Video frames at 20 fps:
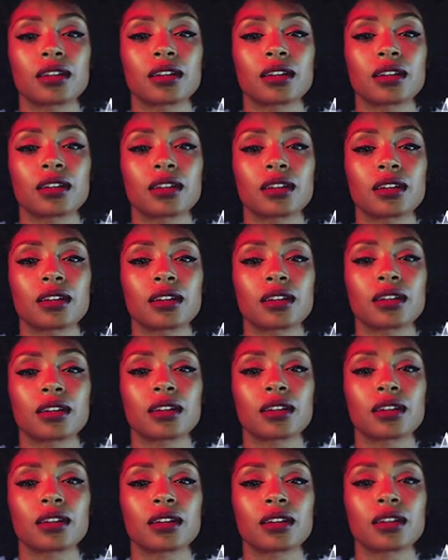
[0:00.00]

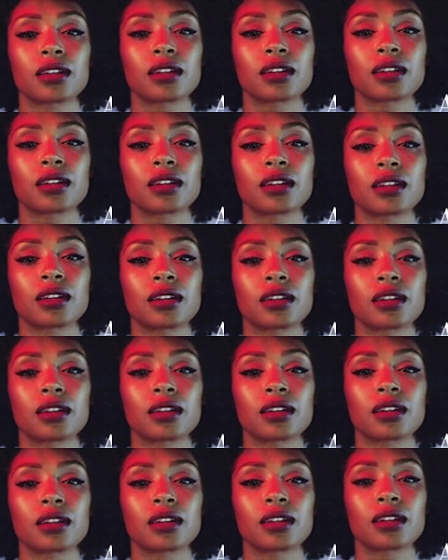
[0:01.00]

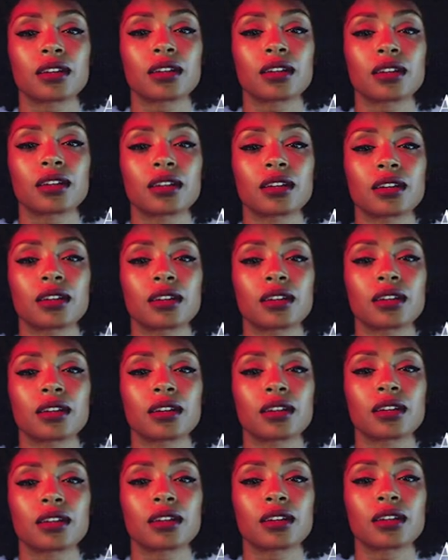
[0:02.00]

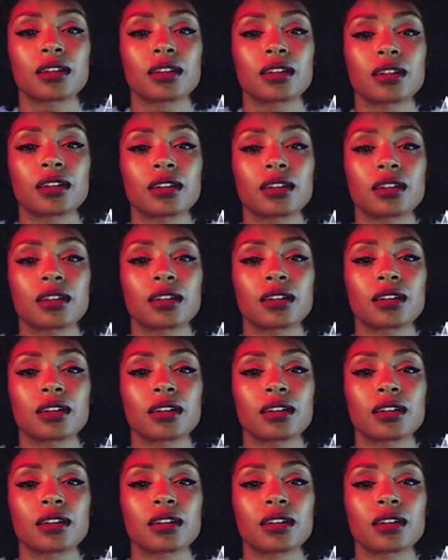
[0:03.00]
(silent)